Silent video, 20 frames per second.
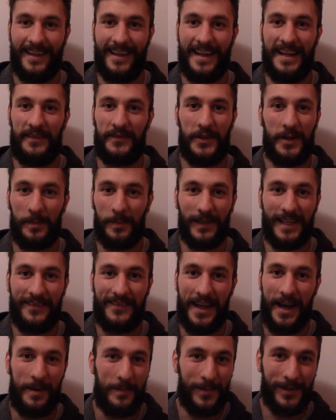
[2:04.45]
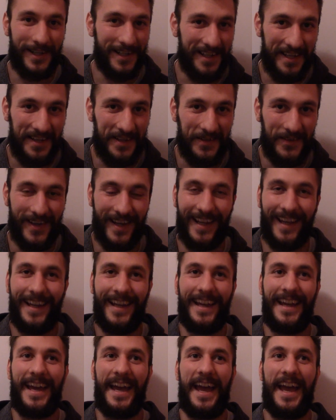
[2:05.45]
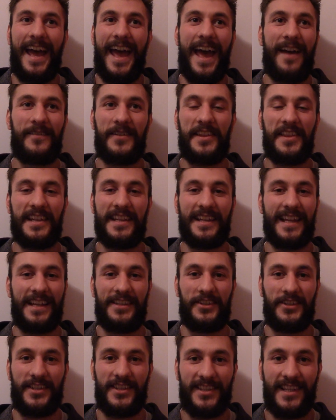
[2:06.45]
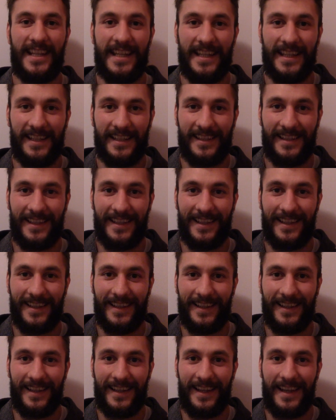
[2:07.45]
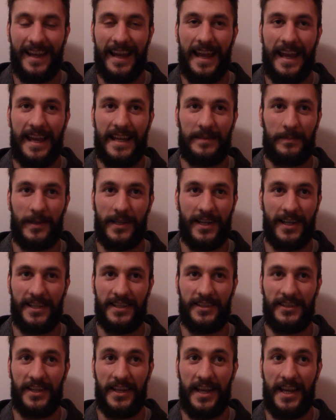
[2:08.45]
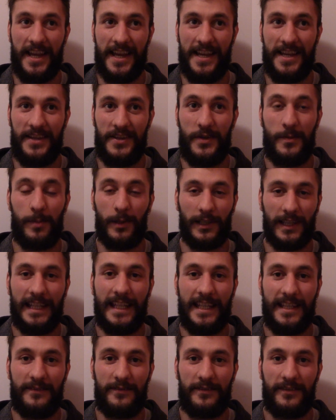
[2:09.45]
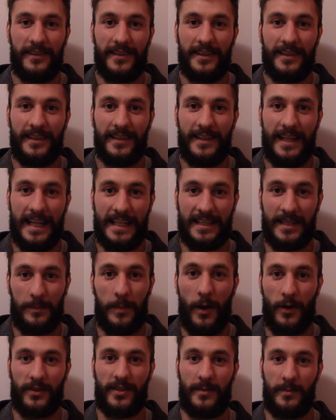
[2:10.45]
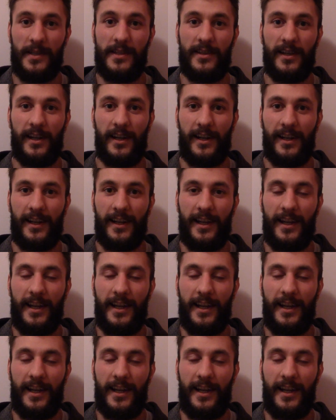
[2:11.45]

And if you don't believe that, I'll put it another way. Everything that you're seeing is because you believe it's supposed to be there.